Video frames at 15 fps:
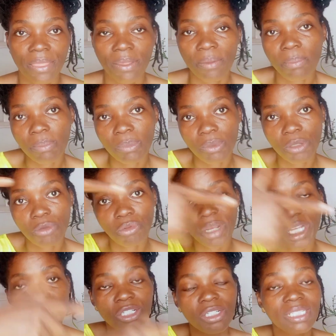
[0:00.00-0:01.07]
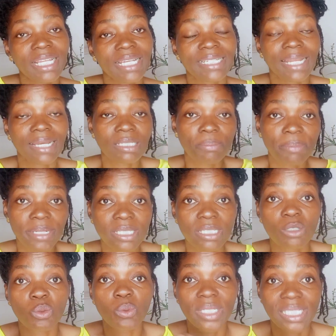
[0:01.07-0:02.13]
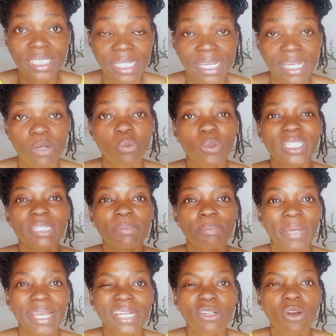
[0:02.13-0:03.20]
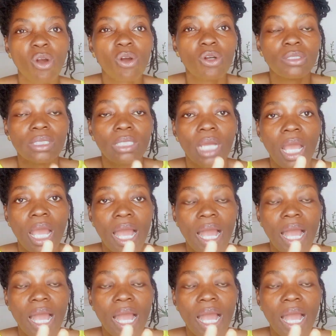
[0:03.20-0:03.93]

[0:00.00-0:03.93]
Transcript: the direction that that person will take will depend on